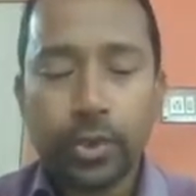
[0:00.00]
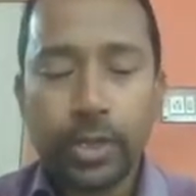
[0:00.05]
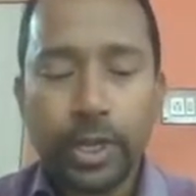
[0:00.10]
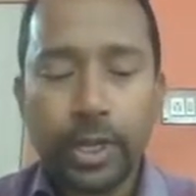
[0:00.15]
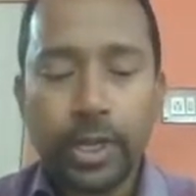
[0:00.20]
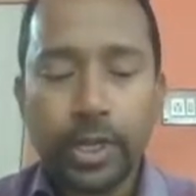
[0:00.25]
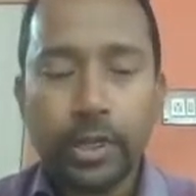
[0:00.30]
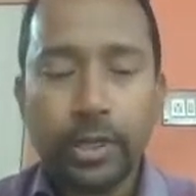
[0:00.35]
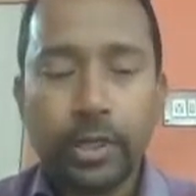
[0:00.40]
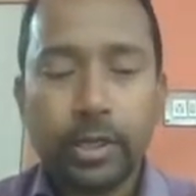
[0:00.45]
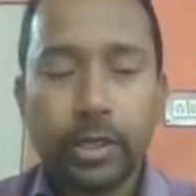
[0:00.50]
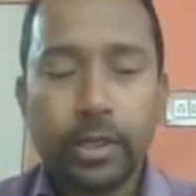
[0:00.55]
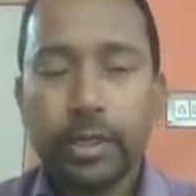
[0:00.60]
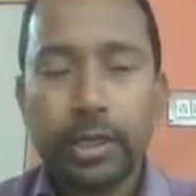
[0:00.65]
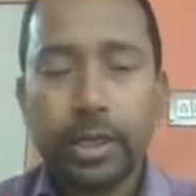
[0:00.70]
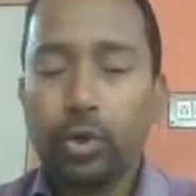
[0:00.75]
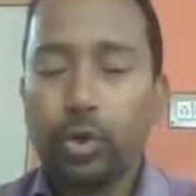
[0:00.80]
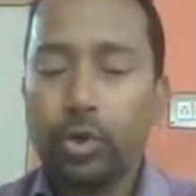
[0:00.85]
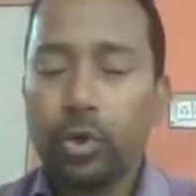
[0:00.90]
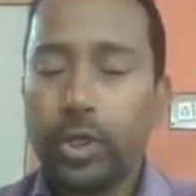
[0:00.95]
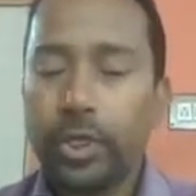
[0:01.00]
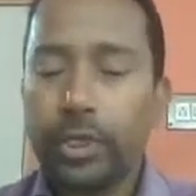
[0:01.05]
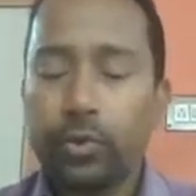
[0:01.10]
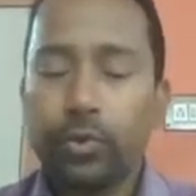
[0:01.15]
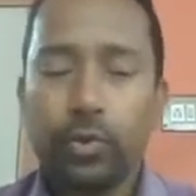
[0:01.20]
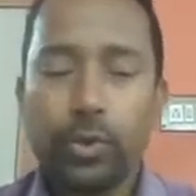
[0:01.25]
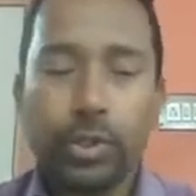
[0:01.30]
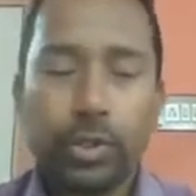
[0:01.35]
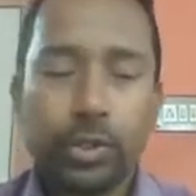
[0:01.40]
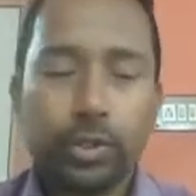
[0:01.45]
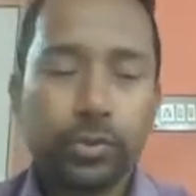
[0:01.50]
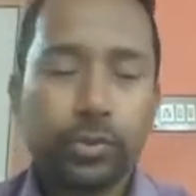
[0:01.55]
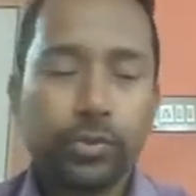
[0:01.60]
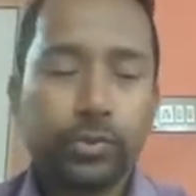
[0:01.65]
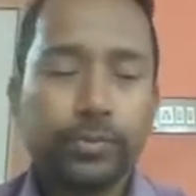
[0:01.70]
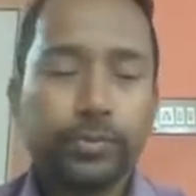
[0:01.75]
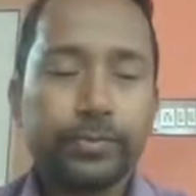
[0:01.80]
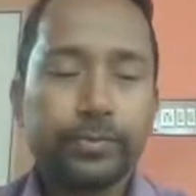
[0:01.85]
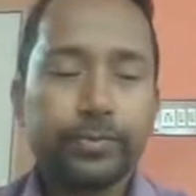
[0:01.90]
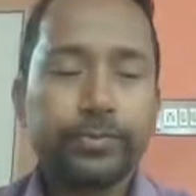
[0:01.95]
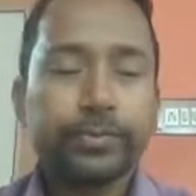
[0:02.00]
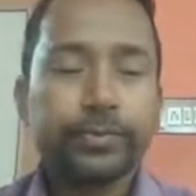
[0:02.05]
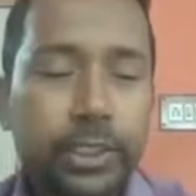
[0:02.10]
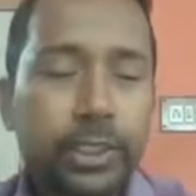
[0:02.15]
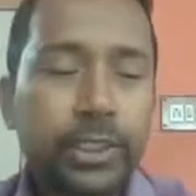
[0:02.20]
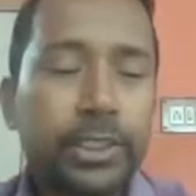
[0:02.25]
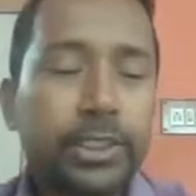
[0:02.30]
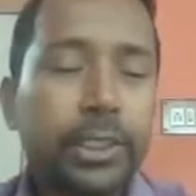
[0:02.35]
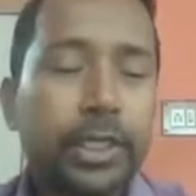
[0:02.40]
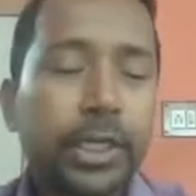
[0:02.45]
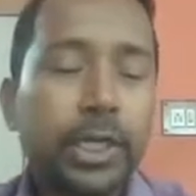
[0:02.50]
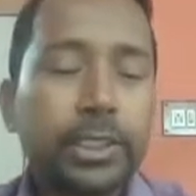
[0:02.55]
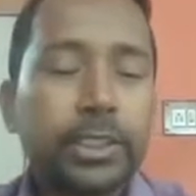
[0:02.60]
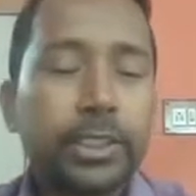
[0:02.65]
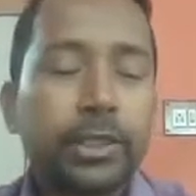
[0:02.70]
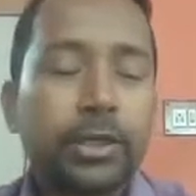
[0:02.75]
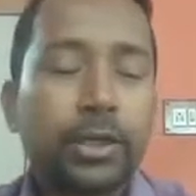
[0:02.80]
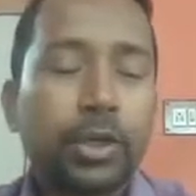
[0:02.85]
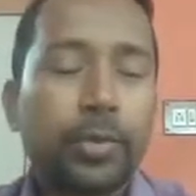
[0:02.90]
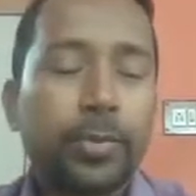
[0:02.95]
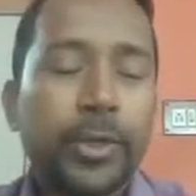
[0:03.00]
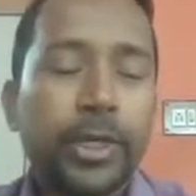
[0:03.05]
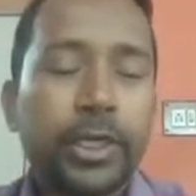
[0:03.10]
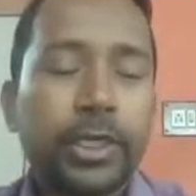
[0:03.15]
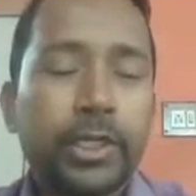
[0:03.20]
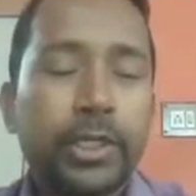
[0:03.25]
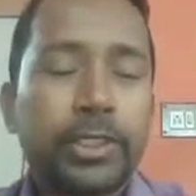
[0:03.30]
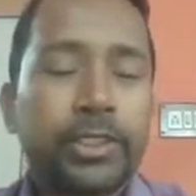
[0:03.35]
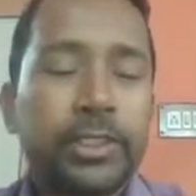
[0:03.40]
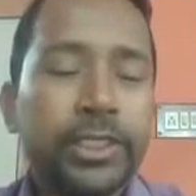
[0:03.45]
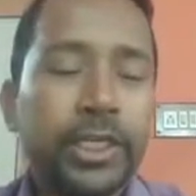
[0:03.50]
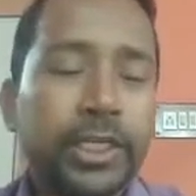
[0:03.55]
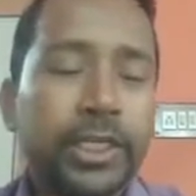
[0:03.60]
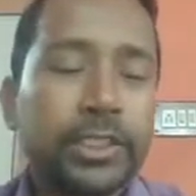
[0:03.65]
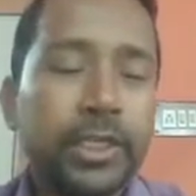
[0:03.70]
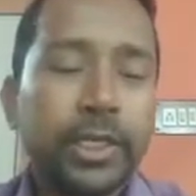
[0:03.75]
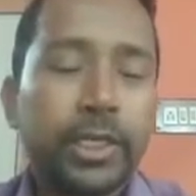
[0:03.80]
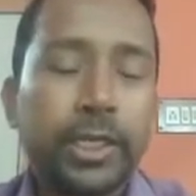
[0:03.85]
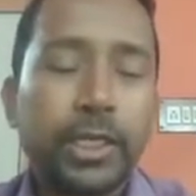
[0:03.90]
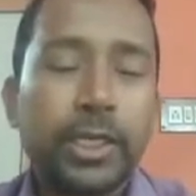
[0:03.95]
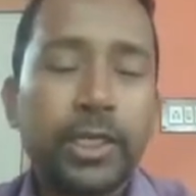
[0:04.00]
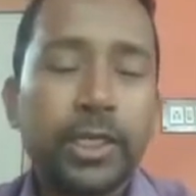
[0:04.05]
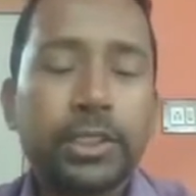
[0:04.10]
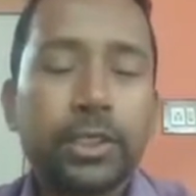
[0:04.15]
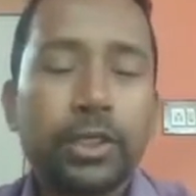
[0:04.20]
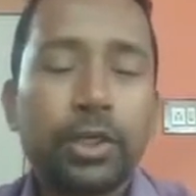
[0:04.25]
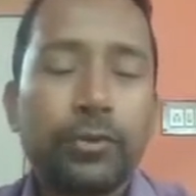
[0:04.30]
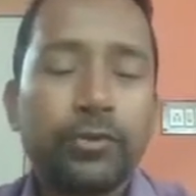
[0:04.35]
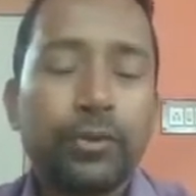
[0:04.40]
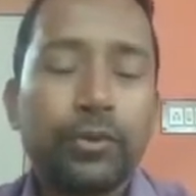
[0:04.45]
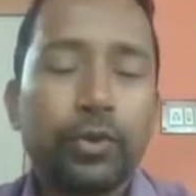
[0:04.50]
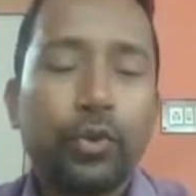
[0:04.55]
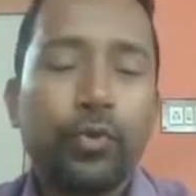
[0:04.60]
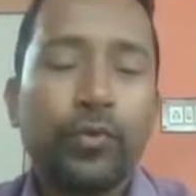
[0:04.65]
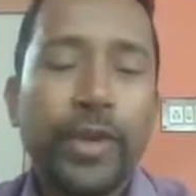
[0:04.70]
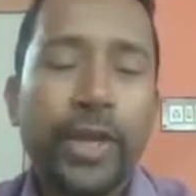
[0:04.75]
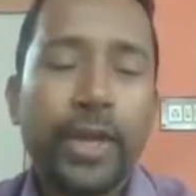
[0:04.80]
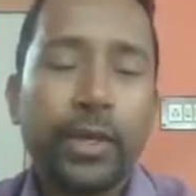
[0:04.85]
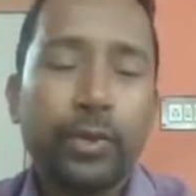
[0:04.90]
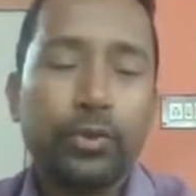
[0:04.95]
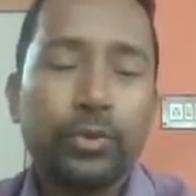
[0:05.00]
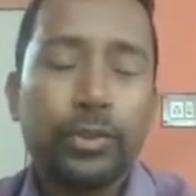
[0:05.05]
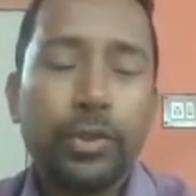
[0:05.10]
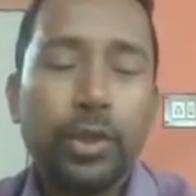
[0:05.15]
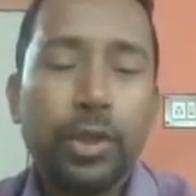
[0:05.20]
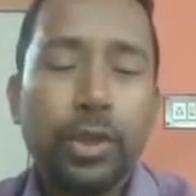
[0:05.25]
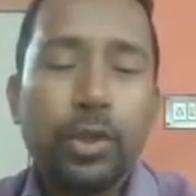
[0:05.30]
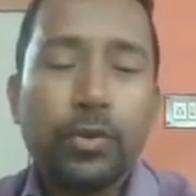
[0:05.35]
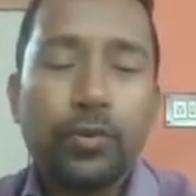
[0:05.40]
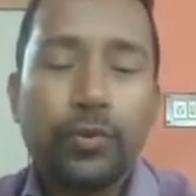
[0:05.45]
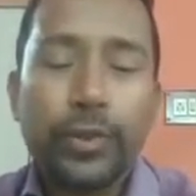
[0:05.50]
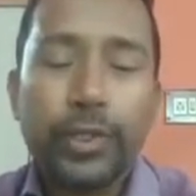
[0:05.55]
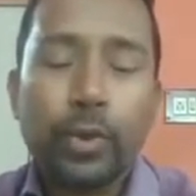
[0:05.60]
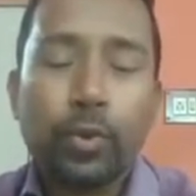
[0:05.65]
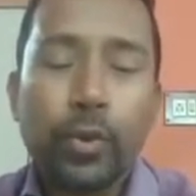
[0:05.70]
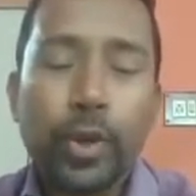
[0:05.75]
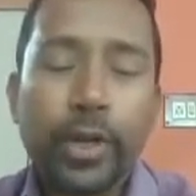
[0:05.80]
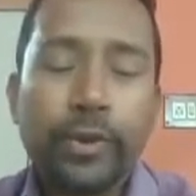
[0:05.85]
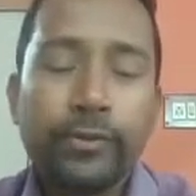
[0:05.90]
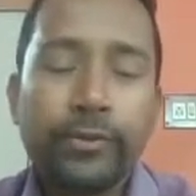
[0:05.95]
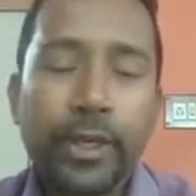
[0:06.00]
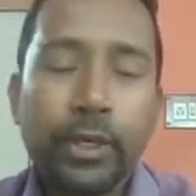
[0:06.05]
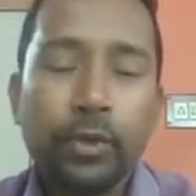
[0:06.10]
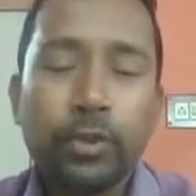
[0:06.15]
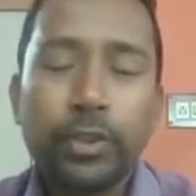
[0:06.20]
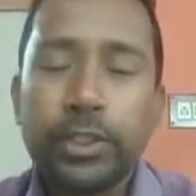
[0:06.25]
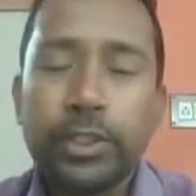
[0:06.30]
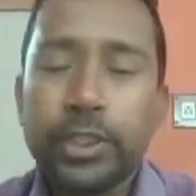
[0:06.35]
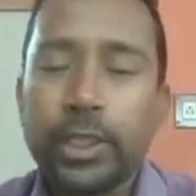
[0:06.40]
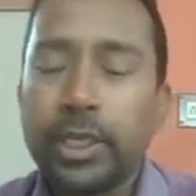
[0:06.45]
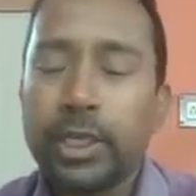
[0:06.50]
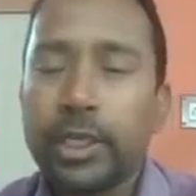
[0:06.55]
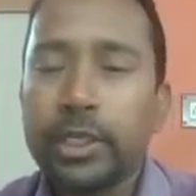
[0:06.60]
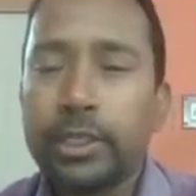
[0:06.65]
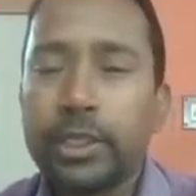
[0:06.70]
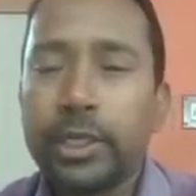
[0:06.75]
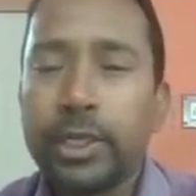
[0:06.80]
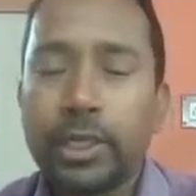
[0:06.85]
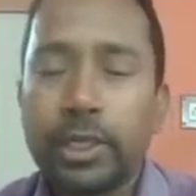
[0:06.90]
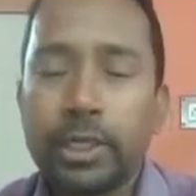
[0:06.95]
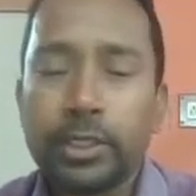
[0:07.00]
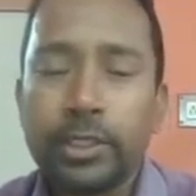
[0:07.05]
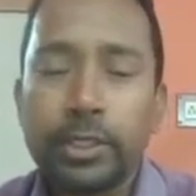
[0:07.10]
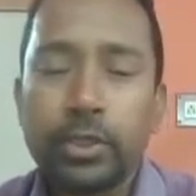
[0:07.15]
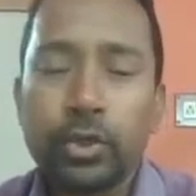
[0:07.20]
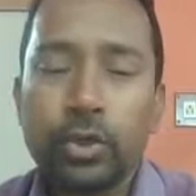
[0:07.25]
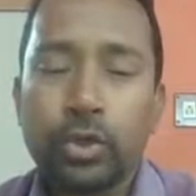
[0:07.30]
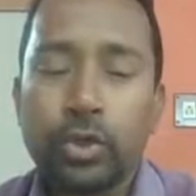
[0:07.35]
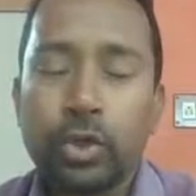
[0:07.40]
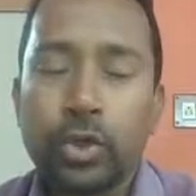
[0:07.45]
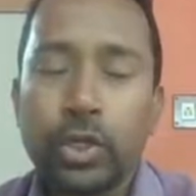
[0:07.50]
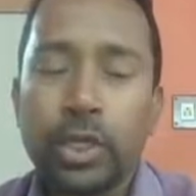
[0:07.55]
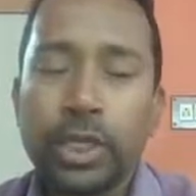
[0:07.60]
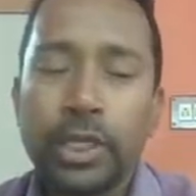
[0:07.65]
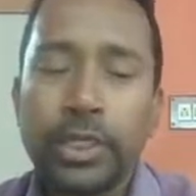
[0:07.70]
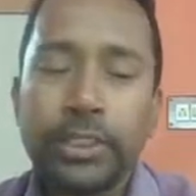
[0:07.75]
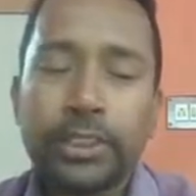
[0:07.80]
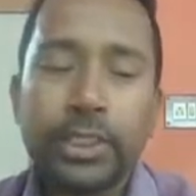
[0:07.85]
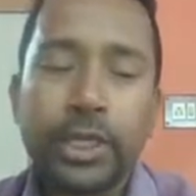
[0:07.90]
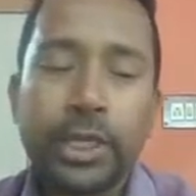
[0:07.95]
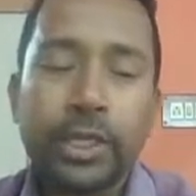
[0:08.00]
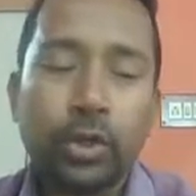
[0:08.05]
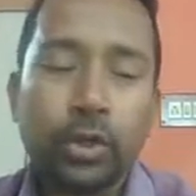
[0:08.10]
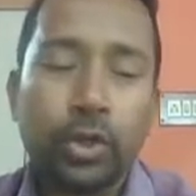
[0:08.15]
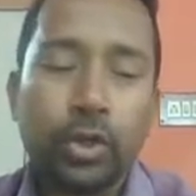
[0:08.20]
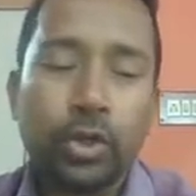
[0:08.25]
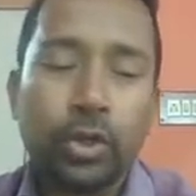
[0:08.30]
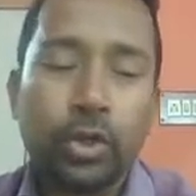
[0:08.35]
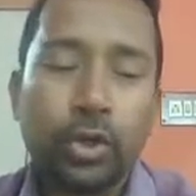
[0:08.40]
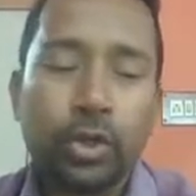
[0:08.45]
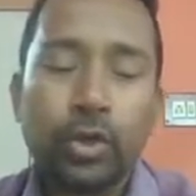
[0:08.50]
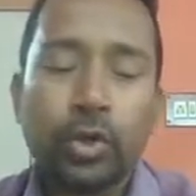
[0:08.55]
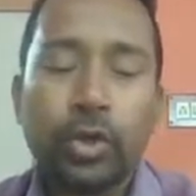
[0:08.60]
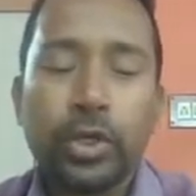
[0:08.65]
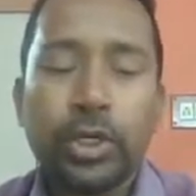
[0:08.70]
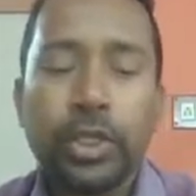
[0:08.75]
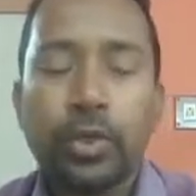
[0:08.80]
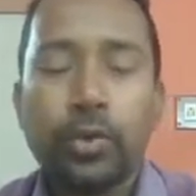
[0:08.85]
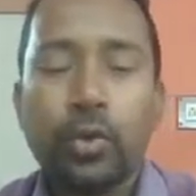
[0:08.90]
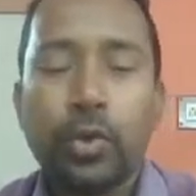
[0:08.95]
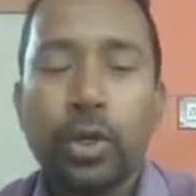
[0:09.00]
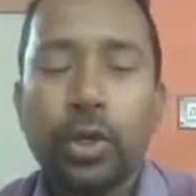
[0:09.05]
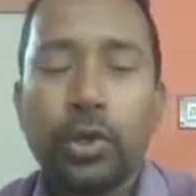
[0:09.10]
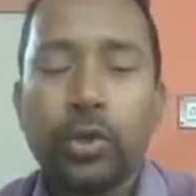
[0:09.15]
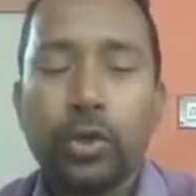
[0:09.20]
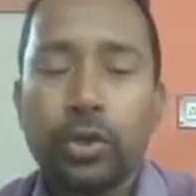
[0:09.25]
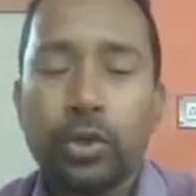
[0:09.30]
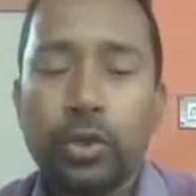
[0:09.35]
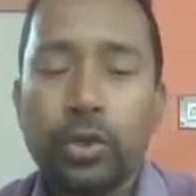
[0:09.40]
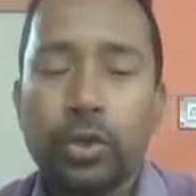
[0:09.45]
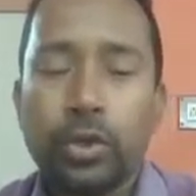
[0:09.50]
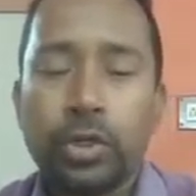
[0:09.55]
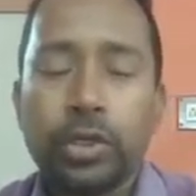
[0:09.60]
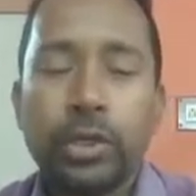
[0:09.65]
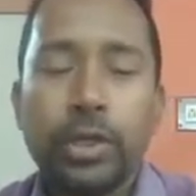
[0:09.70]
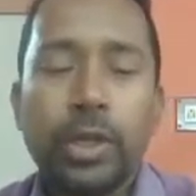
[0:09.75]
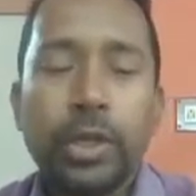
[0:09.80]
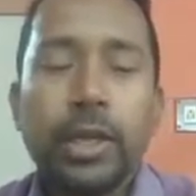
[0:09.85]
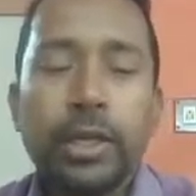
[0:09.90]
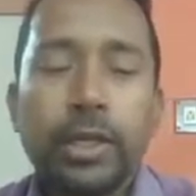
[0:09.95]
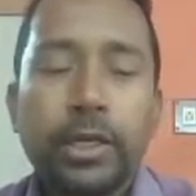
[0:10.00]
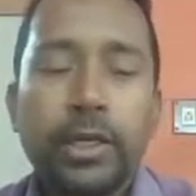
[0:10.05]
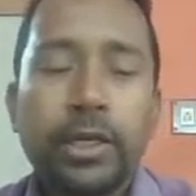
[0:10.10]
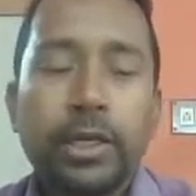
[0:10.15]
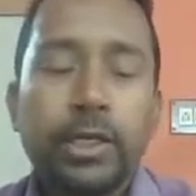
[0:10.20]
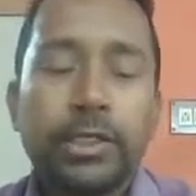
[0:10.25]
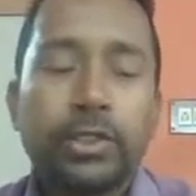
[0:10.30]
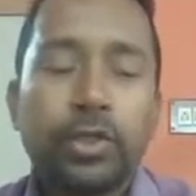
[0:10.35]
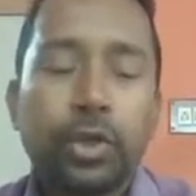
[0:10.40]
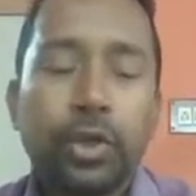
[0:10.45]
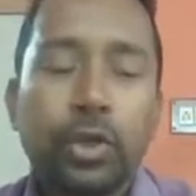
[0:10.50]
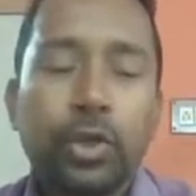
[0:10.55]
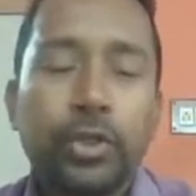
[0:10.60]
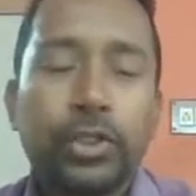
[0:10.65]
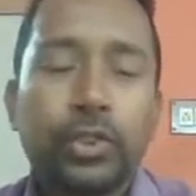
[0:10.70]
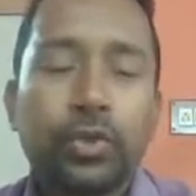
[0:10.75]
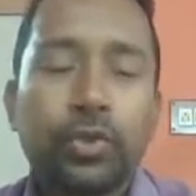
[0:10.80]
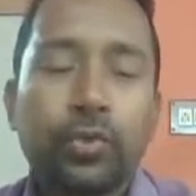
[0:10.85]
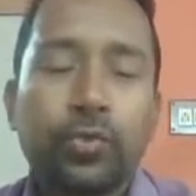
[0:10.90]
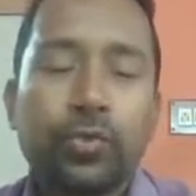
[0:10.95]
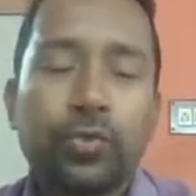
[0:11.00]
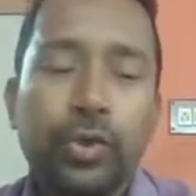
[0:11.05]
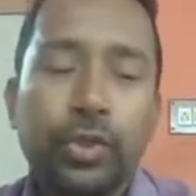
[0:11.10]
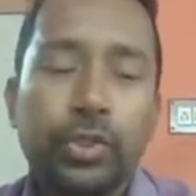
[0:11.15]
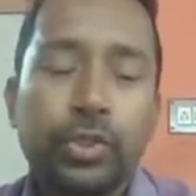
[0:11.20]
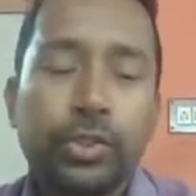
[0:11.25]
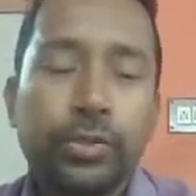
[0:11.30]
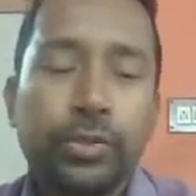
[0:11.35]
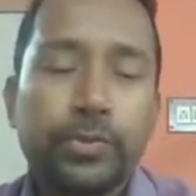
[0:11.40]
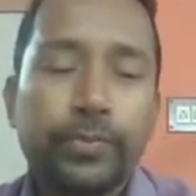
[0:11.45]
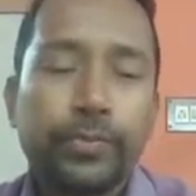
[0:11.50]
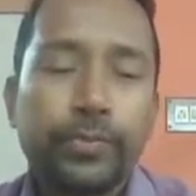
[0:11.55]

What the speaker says: and not equal to. This relational operator checks the relation of two values, whether one value is greater than another or not, less than or not equal or not, and returns always true false.